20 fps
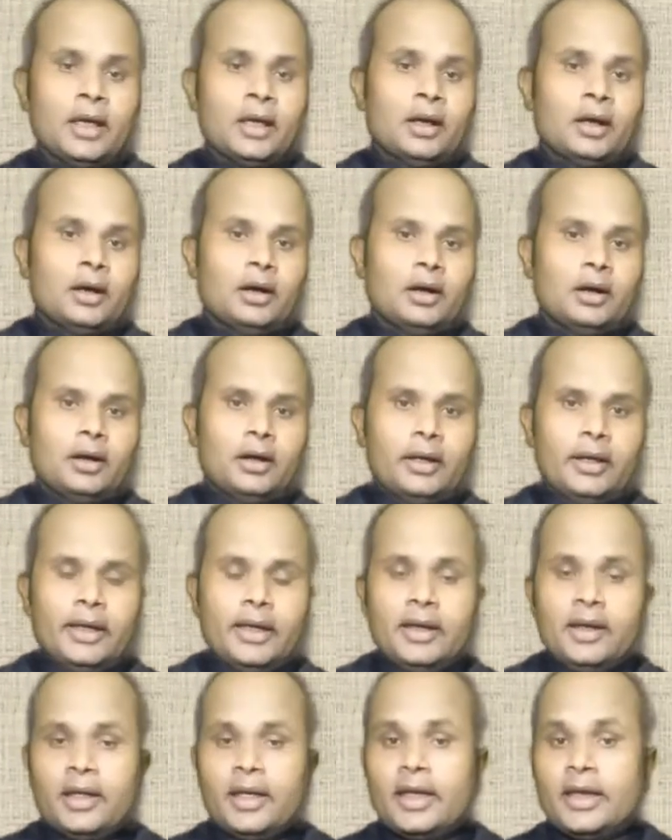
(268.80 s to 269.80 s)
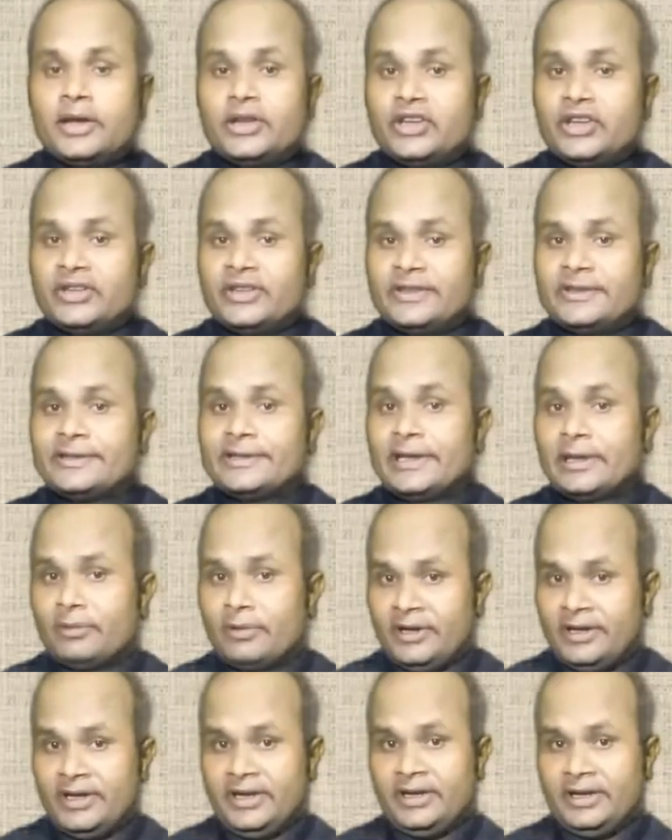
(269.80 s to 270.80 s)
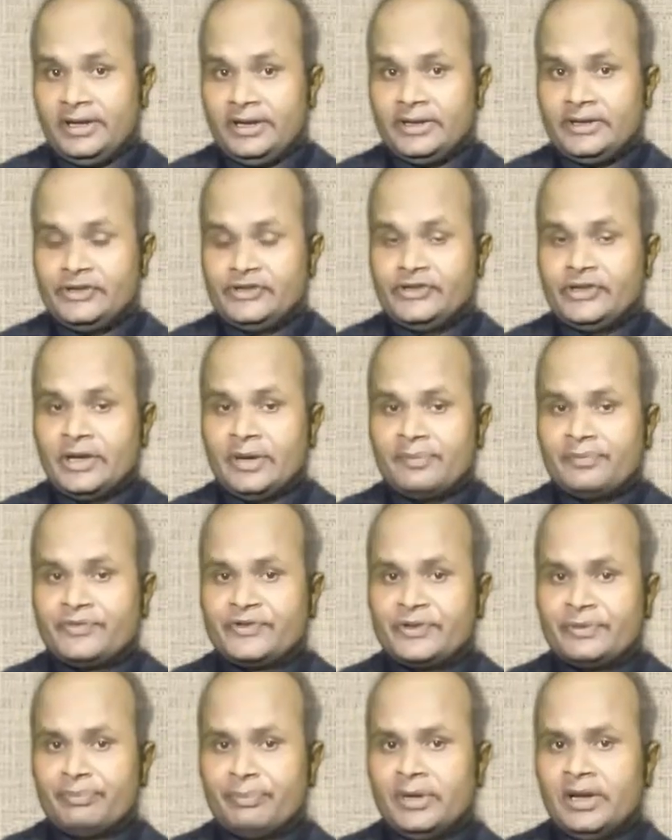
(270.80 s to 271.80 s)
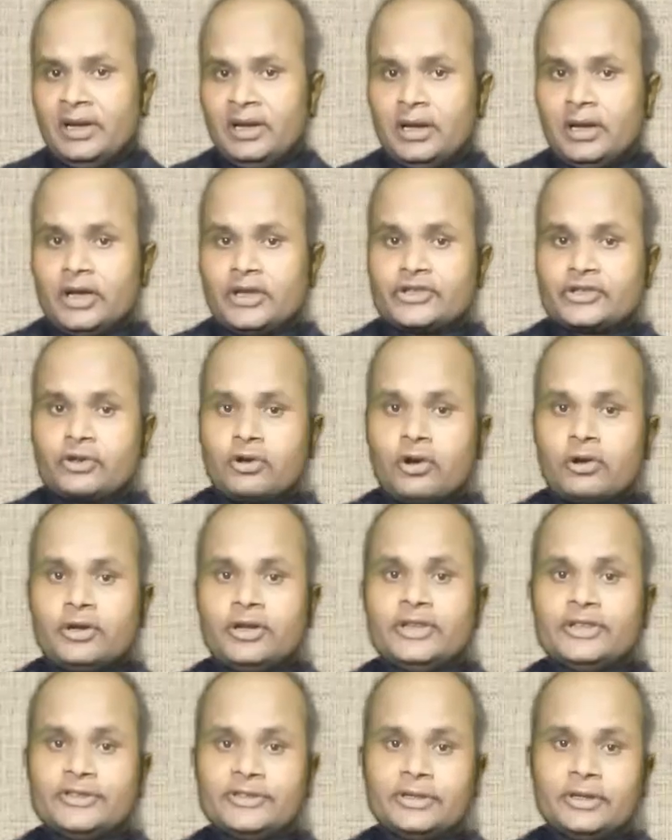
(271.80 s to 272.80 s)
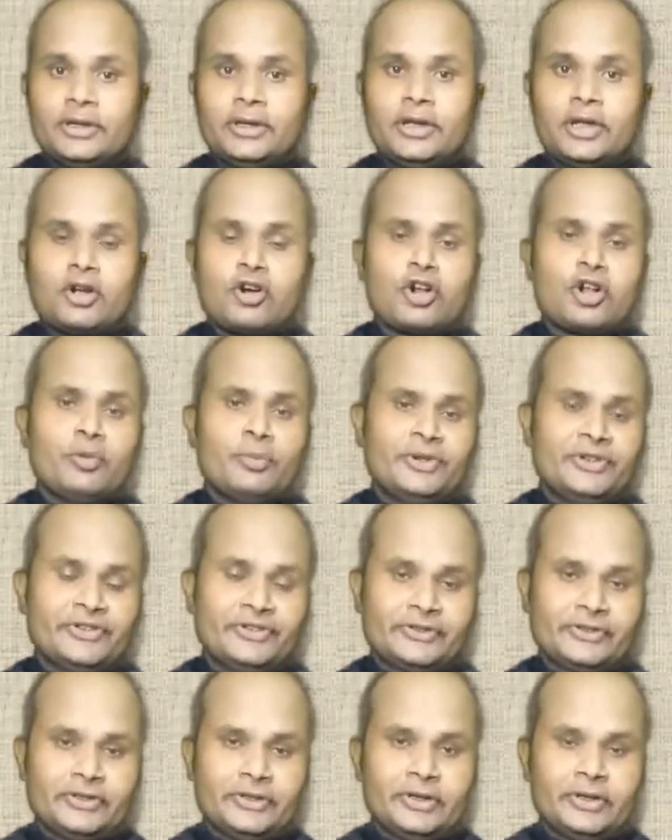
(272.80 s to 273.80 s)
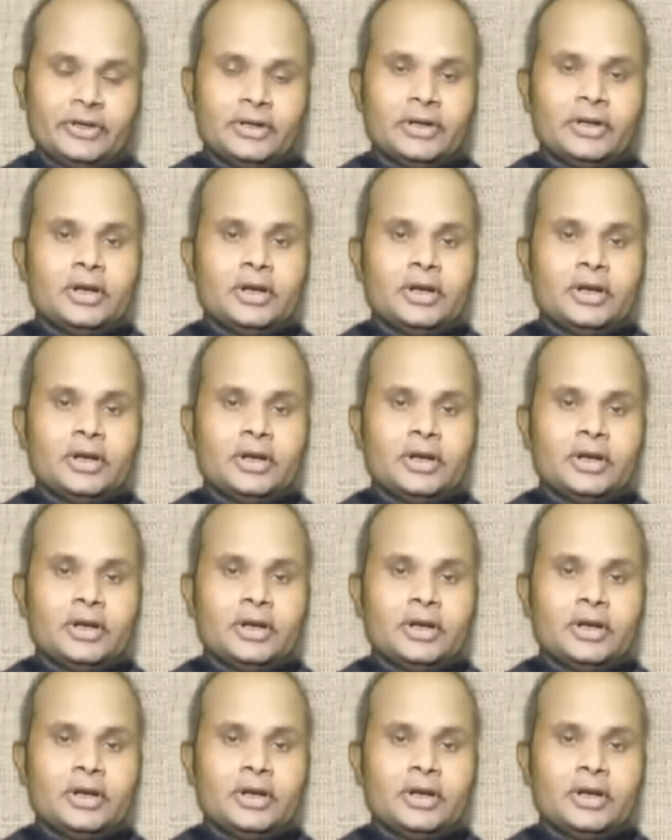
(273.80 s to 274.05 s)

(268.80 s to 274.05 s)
In 1817, James Mill, a Scottish economist,